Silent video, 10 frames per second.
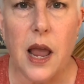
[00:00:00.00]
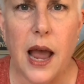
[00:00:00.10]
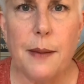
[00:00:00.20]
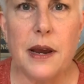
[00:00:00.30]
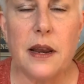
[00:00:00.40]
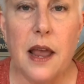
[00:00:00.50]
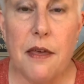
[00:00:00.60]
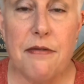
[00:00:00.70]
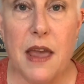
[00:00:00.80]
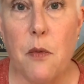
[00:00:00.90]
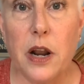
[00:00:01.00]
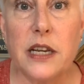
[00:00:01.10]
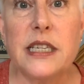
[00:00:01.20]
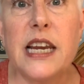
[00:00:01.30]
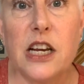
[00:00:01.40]
I mean, they want to
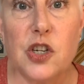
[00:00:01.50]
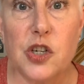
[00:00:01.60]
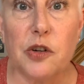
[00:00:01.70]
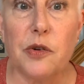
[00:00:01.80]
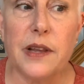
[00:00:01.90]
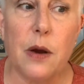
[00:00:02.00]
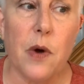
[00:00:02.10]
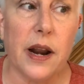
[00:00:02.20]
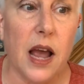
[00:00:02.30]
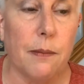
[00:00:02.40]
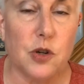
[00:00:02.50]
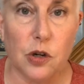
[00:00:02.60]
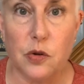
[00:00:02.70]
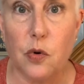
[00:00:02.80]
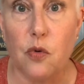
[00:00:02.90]
teach children. They want to help
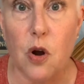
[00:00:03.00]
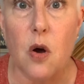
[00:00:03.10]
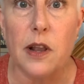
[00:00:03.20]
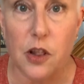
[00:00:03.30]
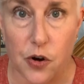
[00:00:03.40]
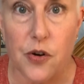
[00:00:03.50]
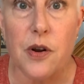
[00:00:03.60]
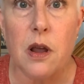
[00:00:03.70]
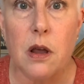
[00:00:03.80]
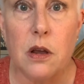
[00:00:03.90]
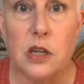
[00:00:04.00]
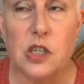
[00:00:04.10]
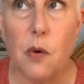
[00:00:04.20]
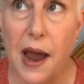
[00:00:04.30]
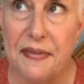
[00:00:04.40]
children grow and learn.
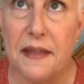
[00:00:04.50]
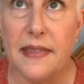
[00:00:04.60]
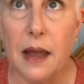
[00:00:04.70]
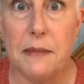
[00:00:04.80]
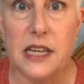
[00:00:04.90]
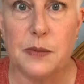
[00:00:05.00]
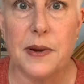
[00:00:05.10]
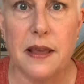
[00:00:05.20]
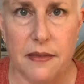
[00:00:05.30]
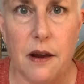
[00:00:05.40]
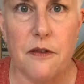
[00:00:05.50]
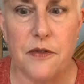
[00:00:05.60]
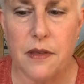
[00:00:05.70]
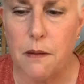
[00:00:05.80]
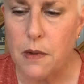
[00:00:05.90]
So I think that means being there for
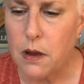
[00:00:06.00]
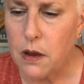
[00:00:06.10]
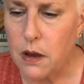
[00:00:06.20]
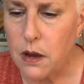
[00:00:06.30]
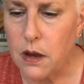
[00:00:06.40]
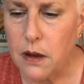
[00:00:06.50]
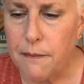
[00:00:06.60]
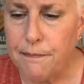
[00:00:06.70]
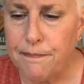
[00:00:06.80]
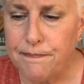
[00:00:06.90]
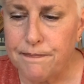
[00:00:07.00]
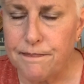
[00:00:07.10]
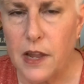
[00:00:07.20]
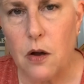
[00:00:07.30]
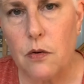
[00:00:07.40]
them.
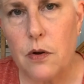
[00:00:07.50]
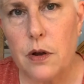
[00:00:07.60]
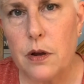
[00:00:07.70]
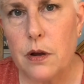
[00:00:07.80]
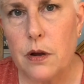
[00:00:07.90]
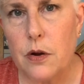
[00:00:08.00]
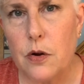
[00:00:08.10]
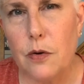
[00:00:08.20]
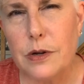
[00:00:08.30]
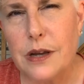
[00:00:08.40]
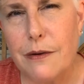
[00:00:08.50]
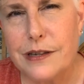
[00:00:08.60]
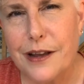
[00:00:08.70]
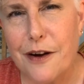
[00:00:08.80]
Now, who is always there